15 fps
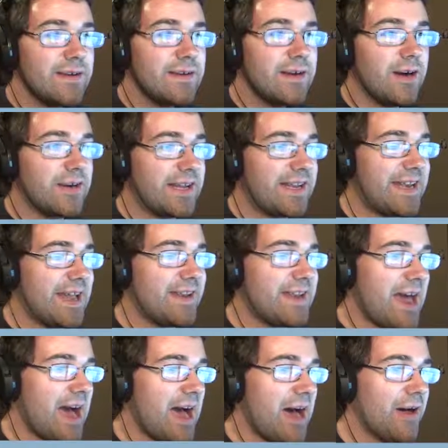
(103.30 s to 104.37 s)
Okay,
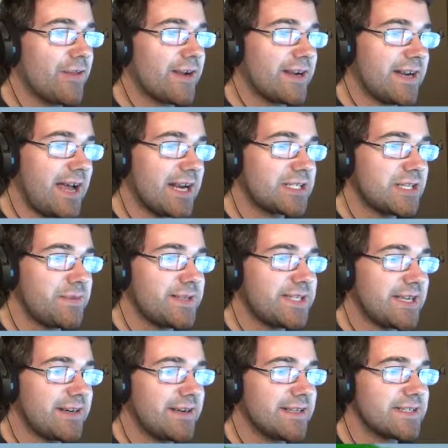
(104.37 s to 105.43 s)
now they're gonna actually be
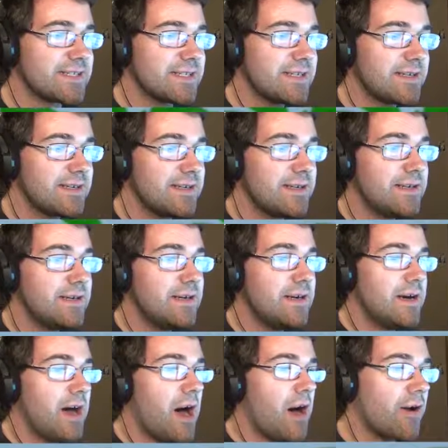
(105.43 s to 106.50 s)
serious.
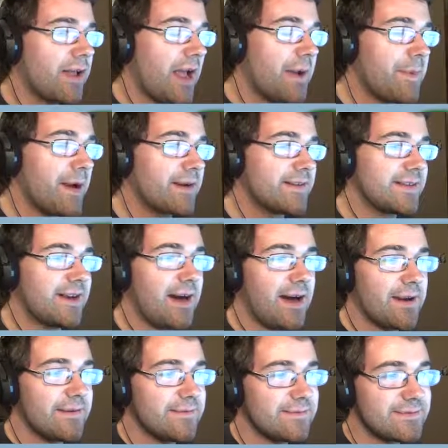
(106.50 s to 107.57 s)
Okay, apparently not.
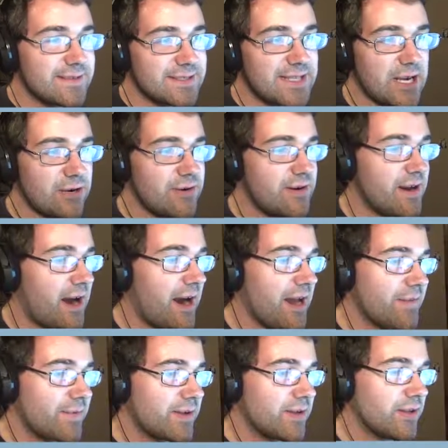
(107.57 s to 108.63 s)
They are not
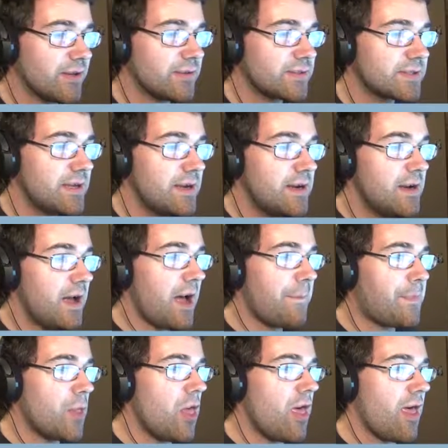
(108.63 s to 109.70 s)
even close.
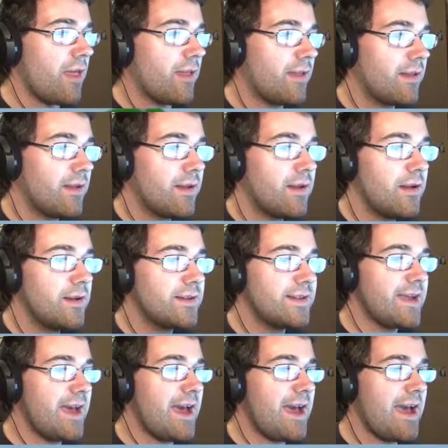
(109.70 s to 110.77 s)

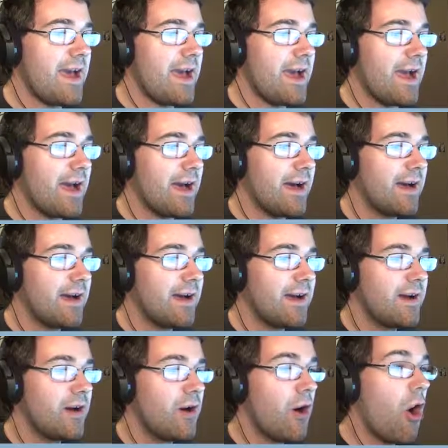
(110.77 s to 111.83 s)
Yeah!
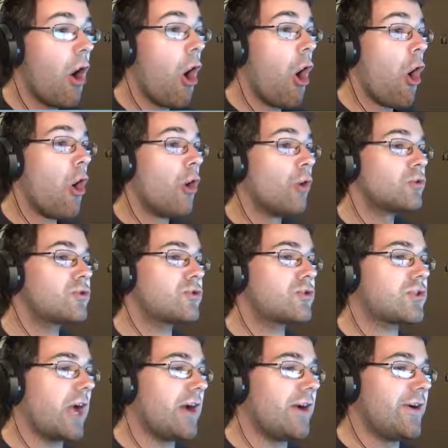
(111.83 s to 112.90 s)

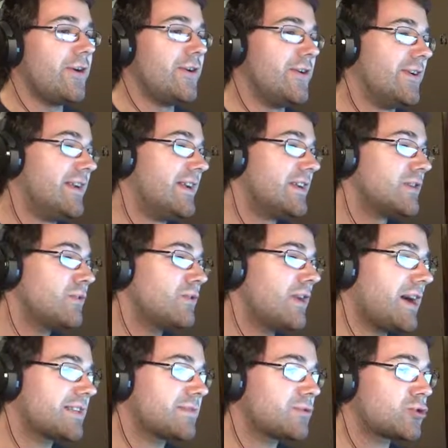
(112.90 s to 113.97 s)
Dude! We
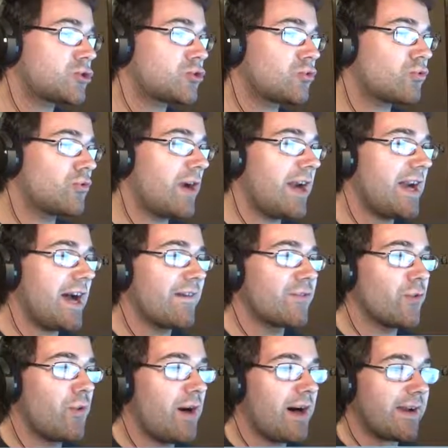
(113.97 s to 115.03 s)
knocked him straight off the
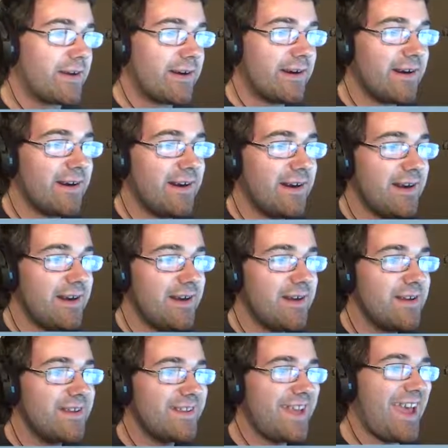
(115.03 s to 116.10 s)
water.
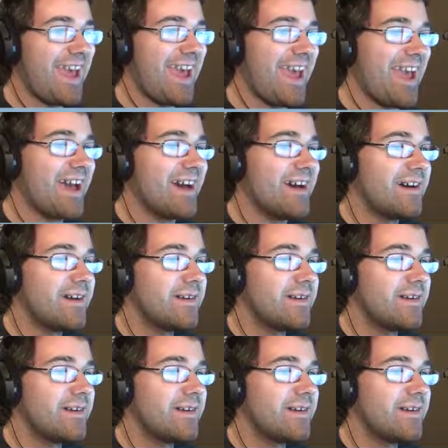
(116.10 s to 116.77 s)
Yeah!